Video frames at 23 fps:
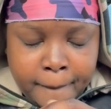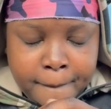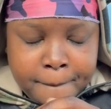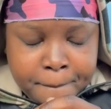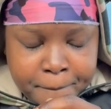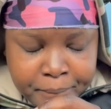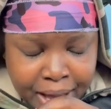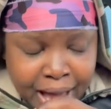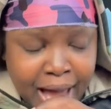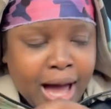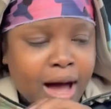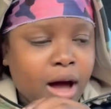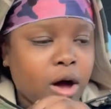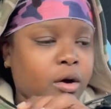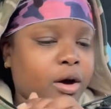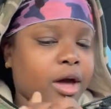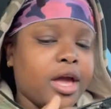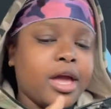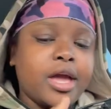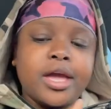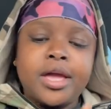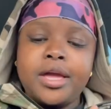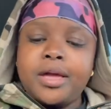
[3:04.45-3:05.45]
Bow.
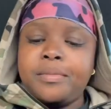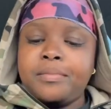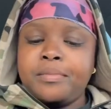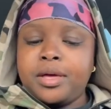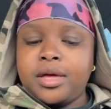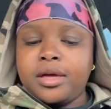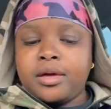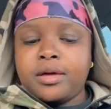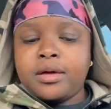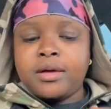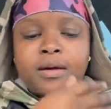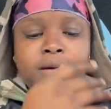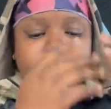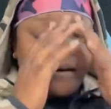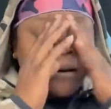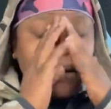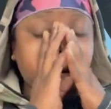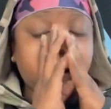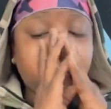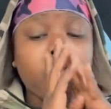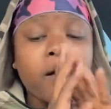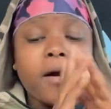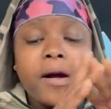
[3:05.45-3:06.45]
Amen.
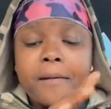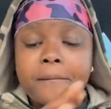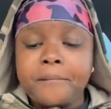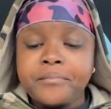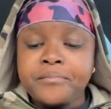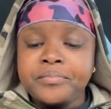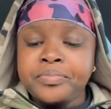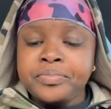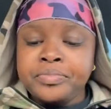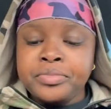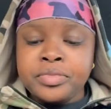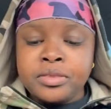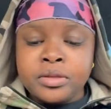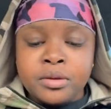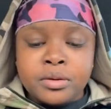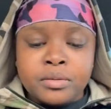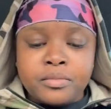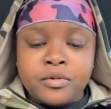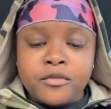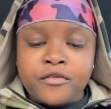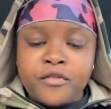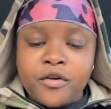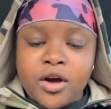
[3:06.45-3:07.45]
All right.
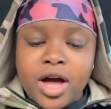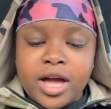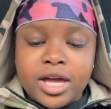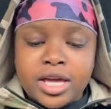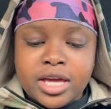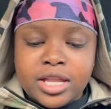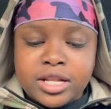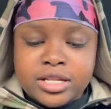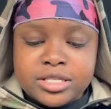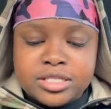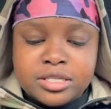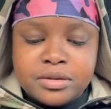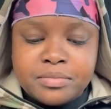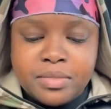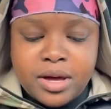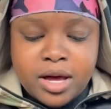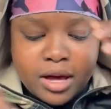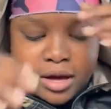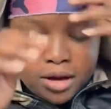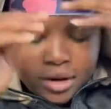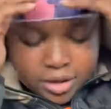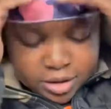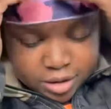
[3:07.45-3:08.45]
Before I get into
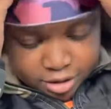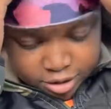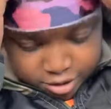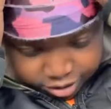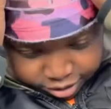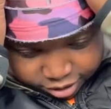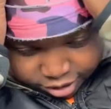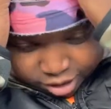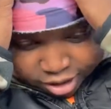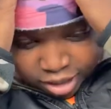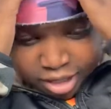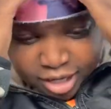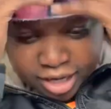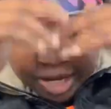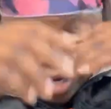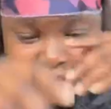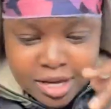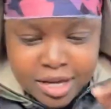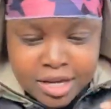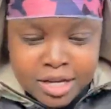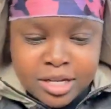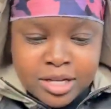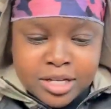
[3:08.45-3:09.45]
my
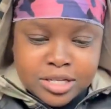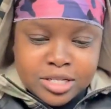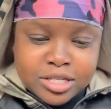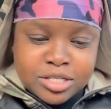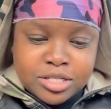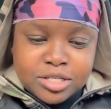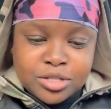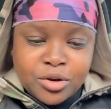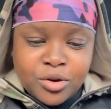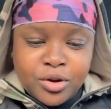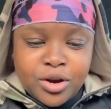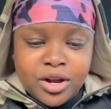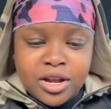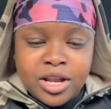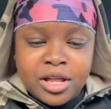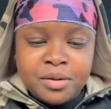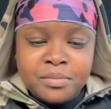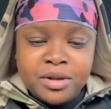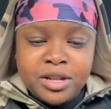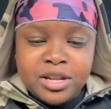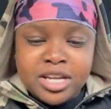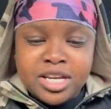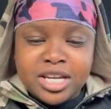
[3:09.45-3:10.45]
story, let
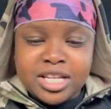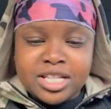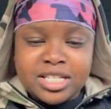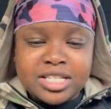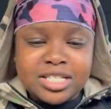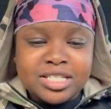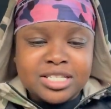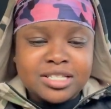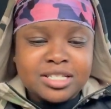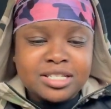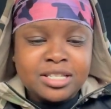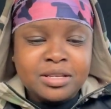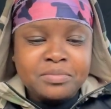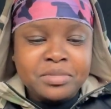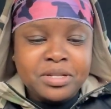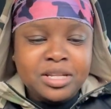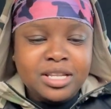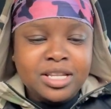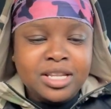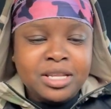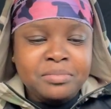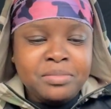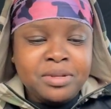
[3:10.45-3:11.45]
me look at this. Let me
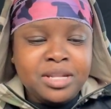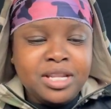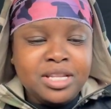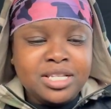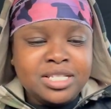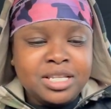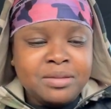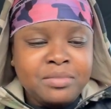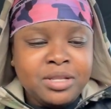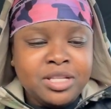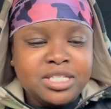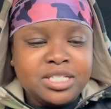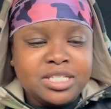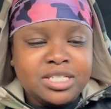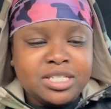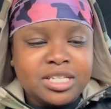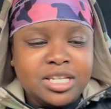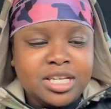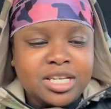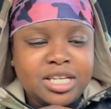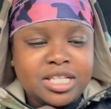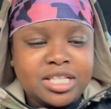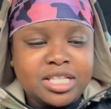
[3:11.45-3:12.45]
just
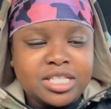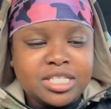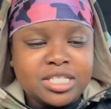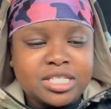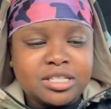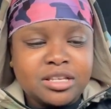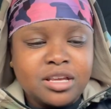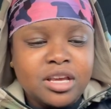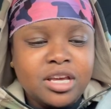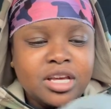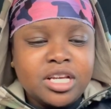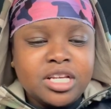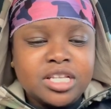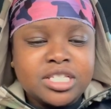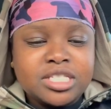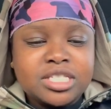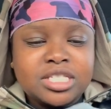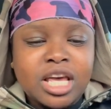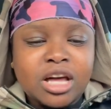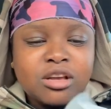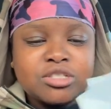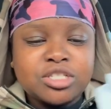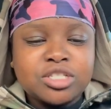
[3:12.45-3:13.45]
look at this
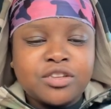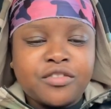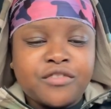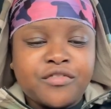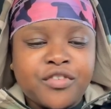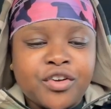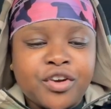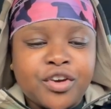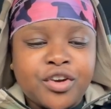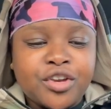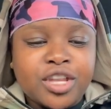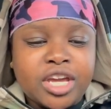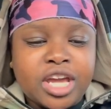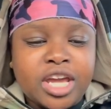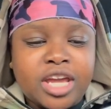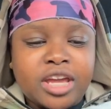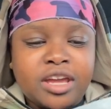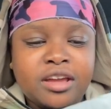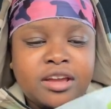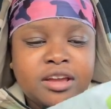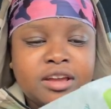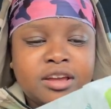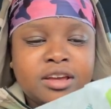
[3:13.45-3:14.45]
salsa
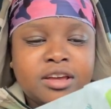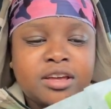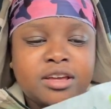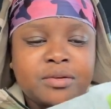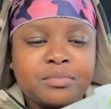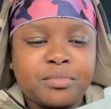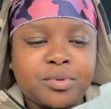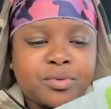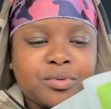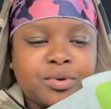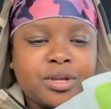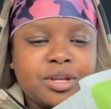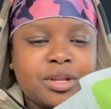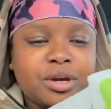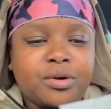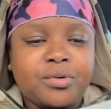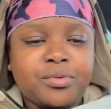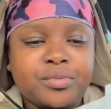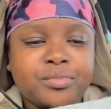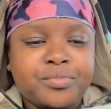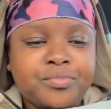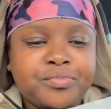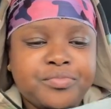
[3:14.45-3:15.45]
verde burrito.
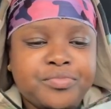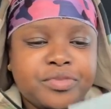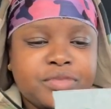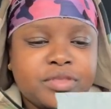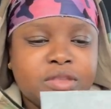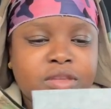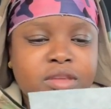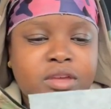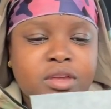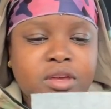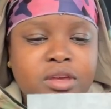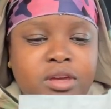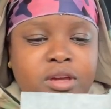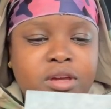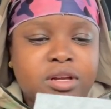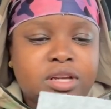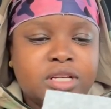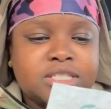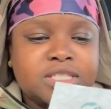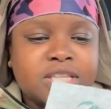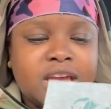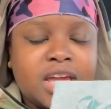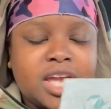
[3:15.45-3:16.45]

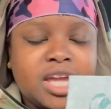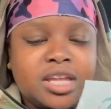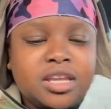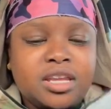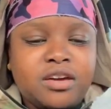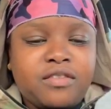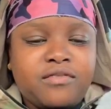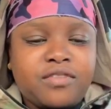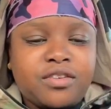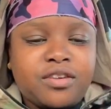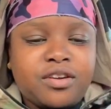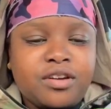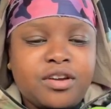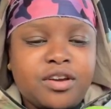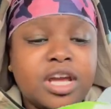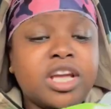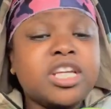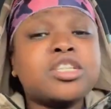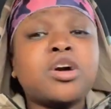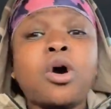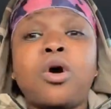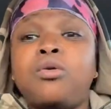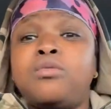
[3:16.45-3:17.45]
Because I ain't never heard.
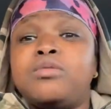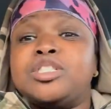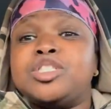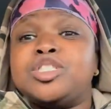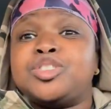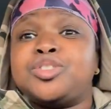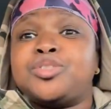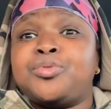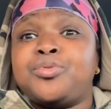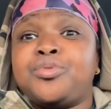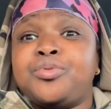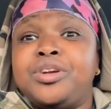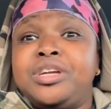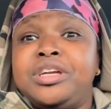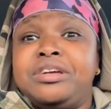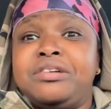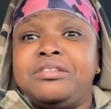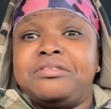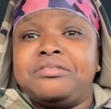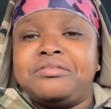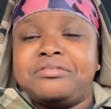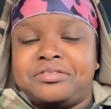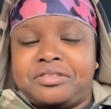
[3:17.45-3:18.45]
It's
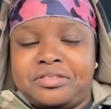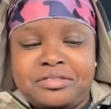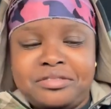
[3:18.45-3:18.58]
grilled.